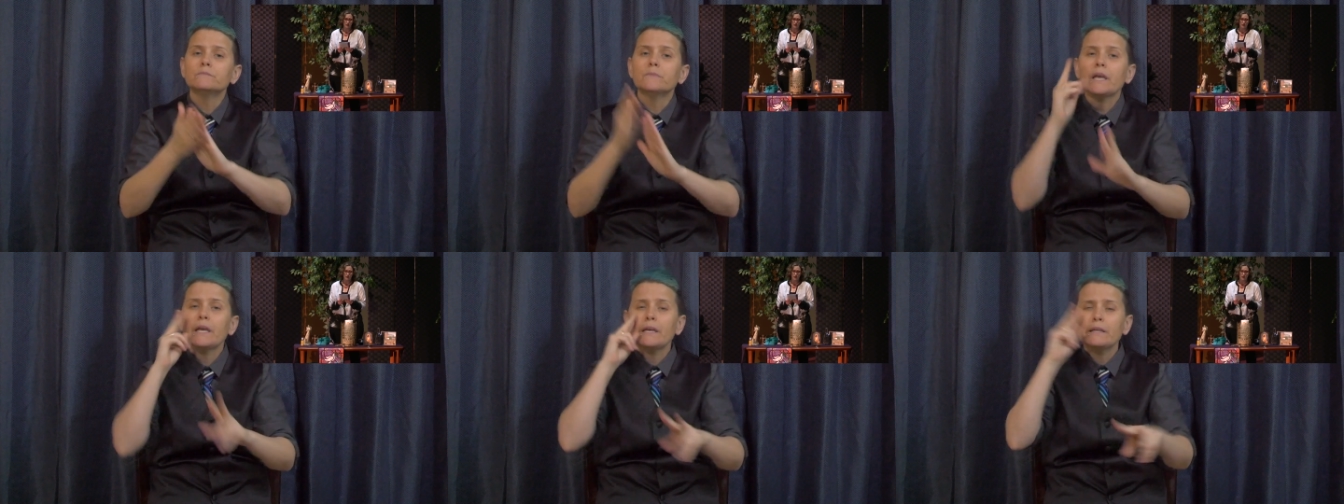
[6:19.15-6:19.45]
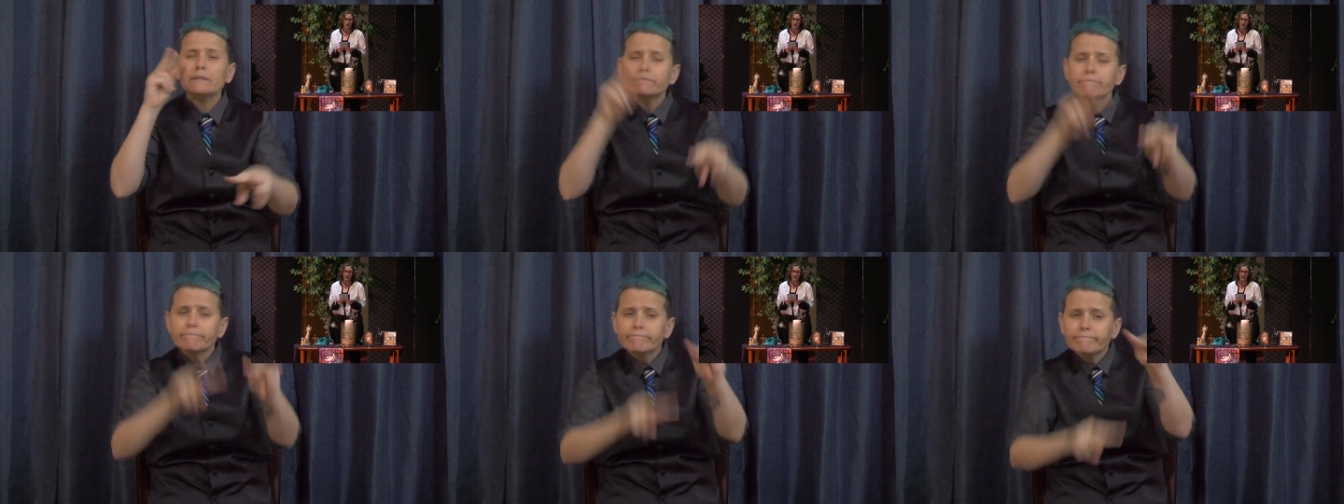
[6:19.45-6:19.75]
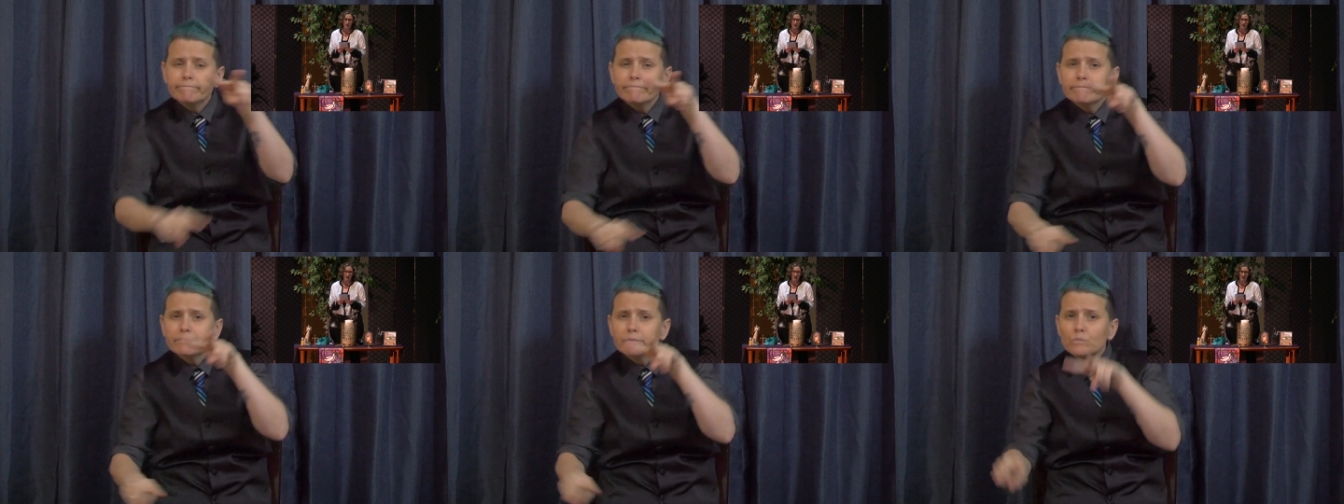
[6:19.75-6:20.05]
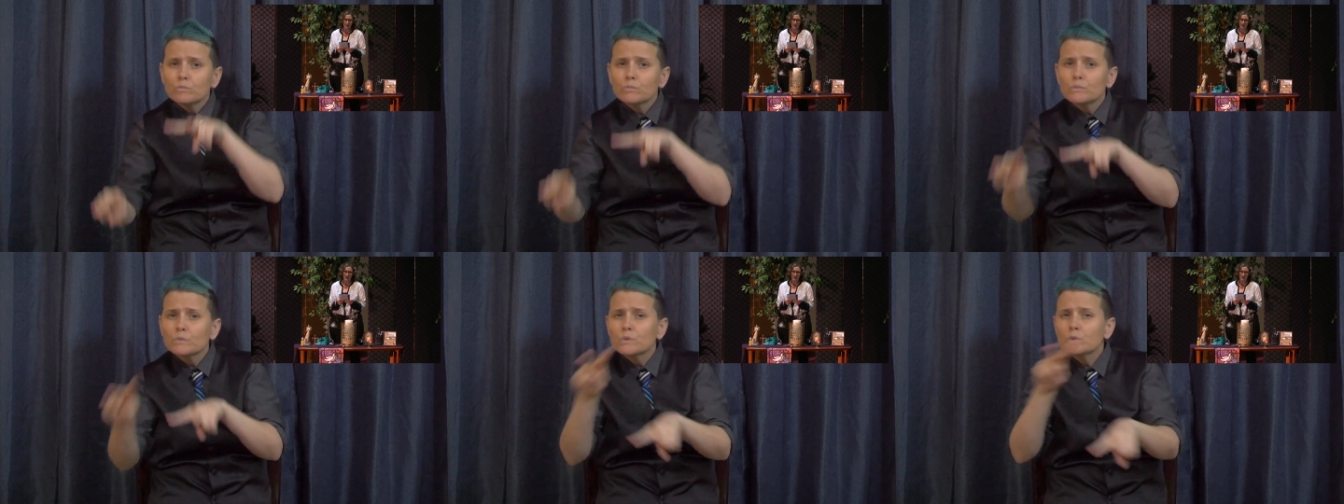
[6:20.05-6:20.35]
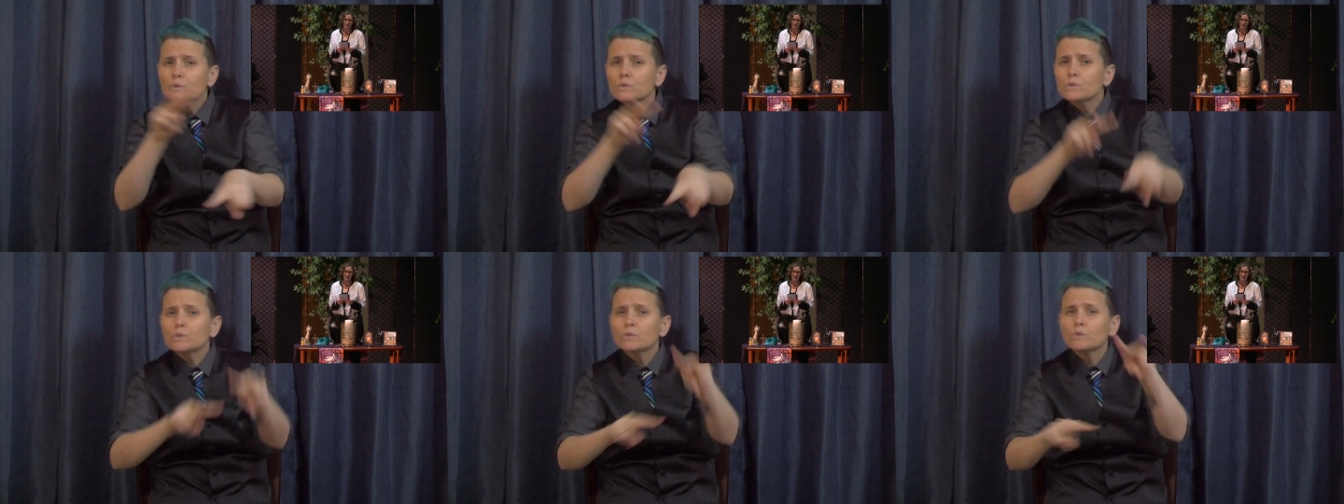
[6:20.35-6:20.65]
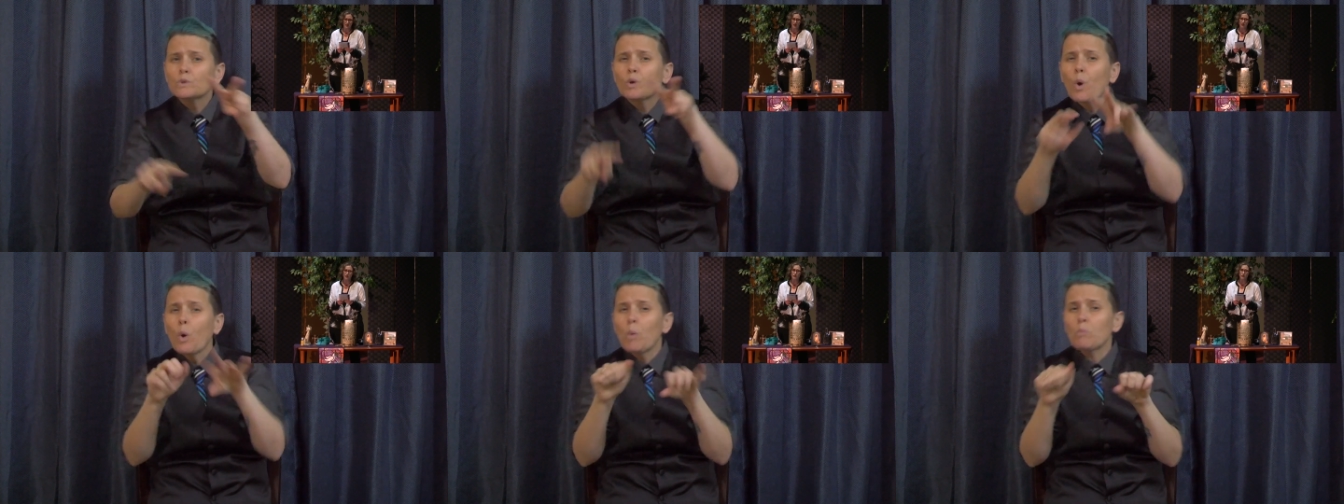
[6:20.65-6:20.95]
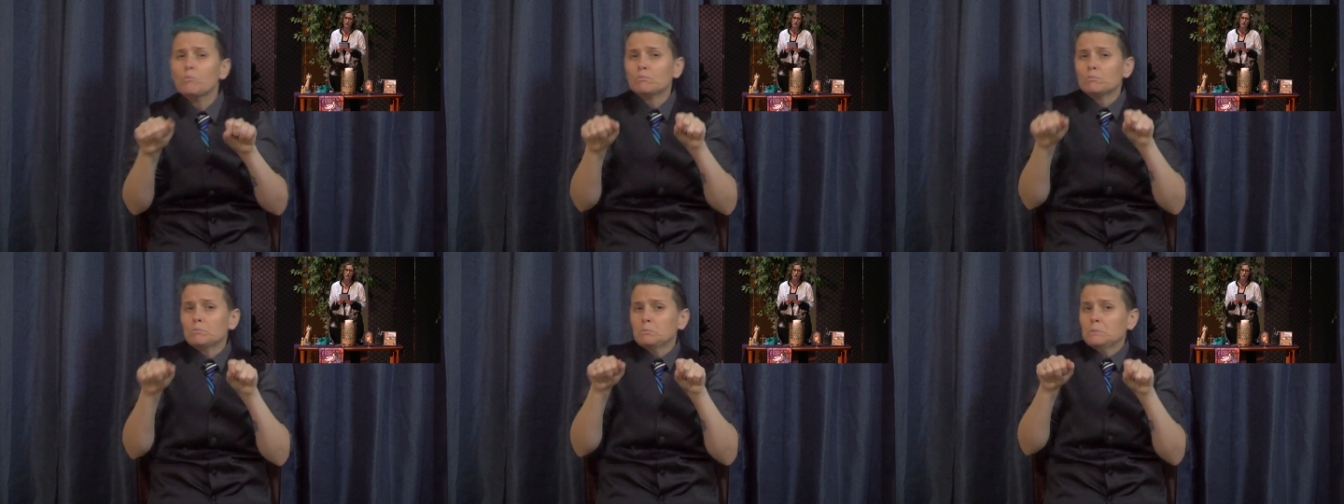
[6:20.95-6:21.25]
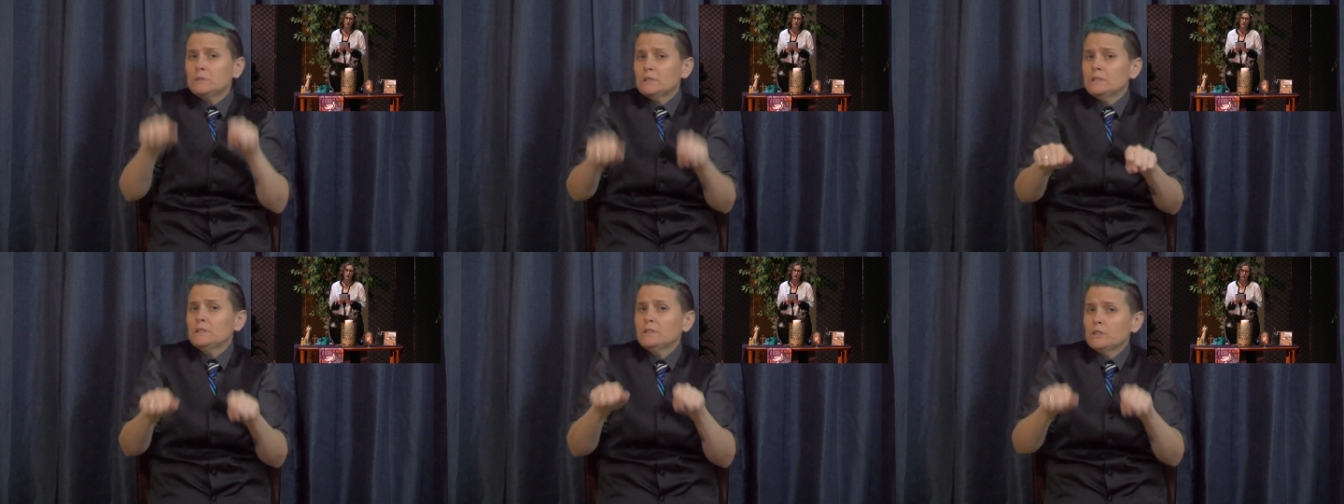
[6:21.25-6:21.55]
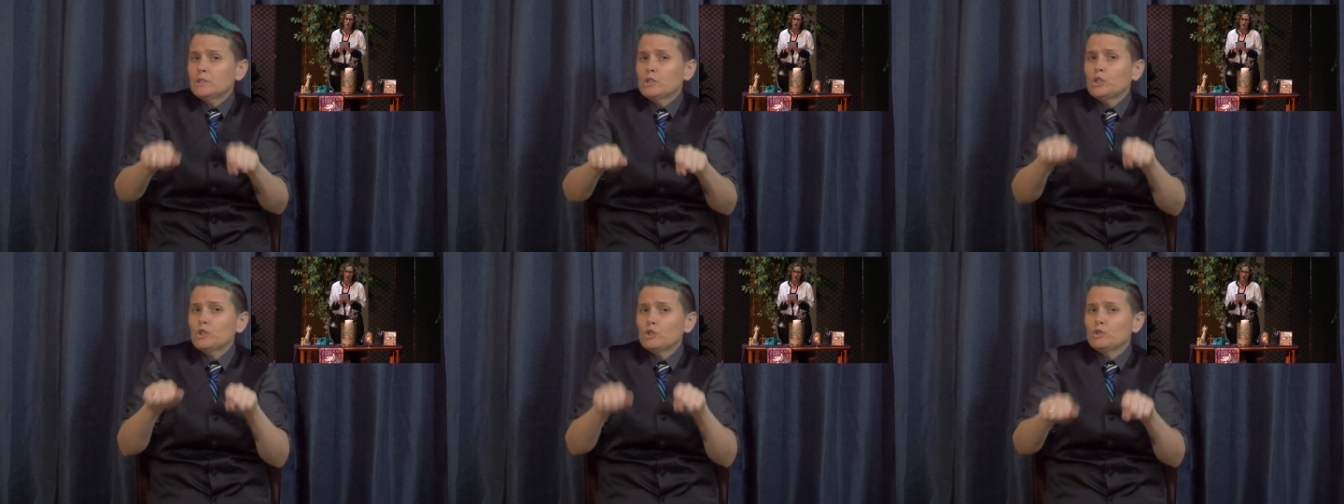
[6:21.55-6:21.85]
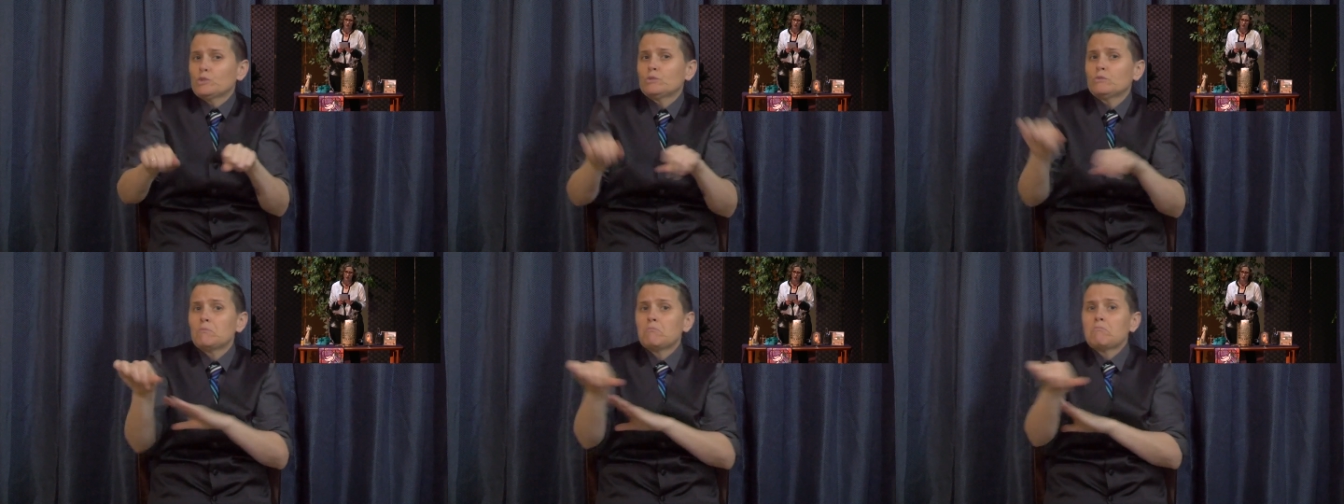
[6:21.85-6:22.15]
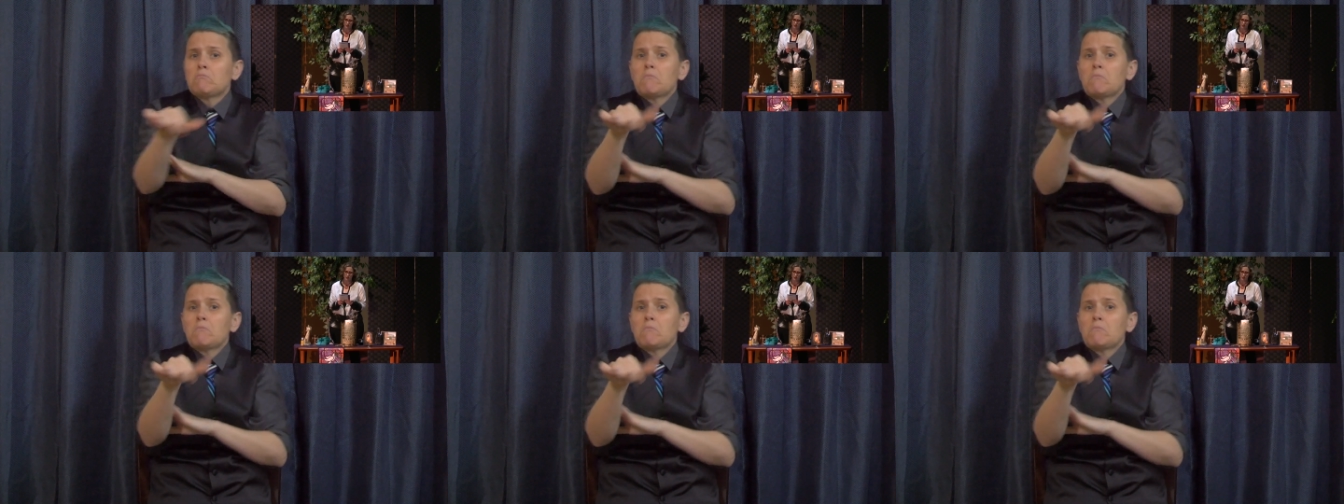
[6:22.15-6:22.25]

potentialities that others overlooked.